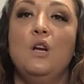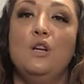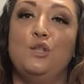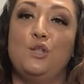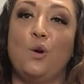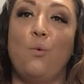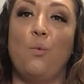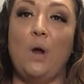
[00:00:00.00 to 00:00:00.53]

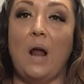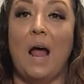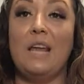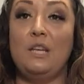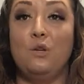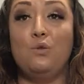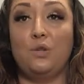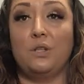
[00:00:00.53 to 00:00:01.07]
So what I
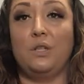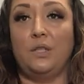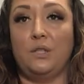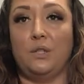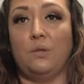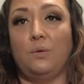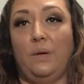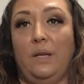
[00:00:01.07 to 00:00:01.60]
usually
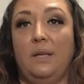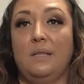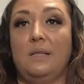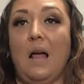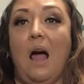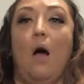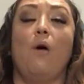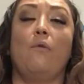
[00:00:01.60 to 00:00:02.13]
do is
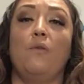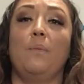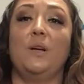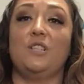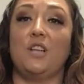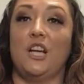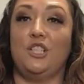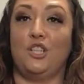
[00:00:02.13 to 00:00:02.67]
however
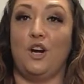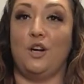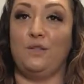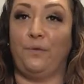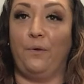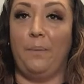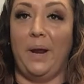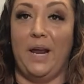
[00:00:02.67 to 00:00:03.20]
much I charge
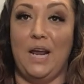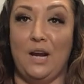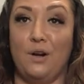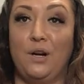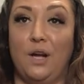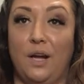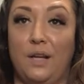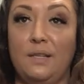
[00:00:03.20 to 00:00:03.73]
for my
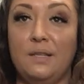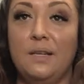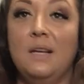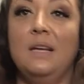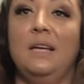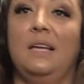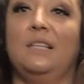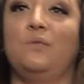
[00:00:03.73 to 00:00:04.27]
haircut
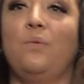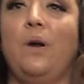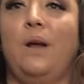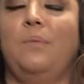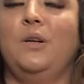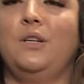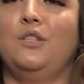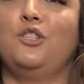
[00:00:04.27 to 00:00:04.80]
is what
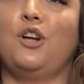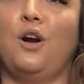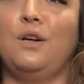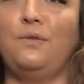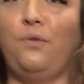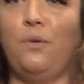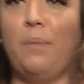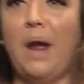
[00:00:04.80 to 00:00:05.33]
I'm going to charge
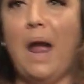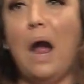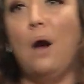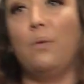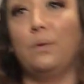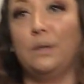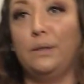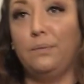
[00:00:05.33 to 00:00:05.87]
for my
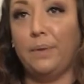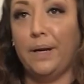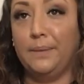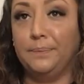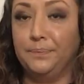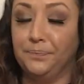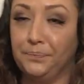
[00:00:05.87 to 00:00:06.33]
hourly rate.